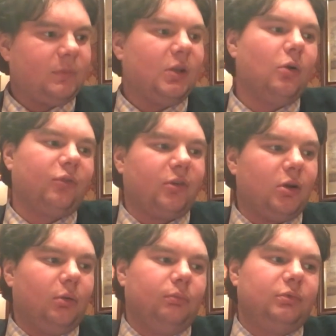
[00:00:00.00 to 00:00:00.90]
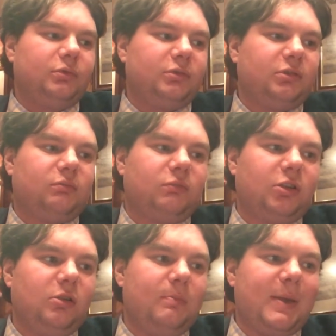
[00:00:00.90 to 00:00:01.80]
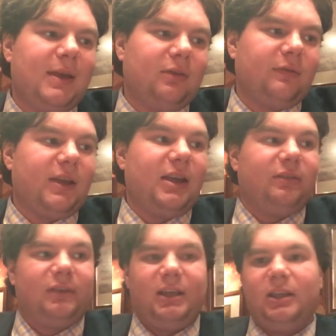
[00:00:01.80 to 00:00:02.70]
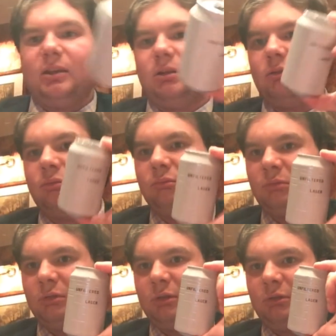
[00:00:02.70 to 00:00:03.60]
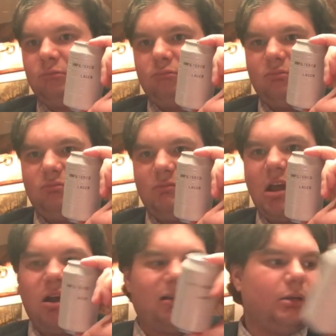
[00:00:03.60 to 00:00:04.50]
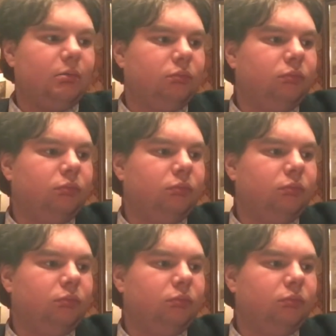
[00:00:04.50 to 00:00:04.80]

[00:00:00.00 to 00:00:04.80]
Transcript: We also got two beers of theirs, the lager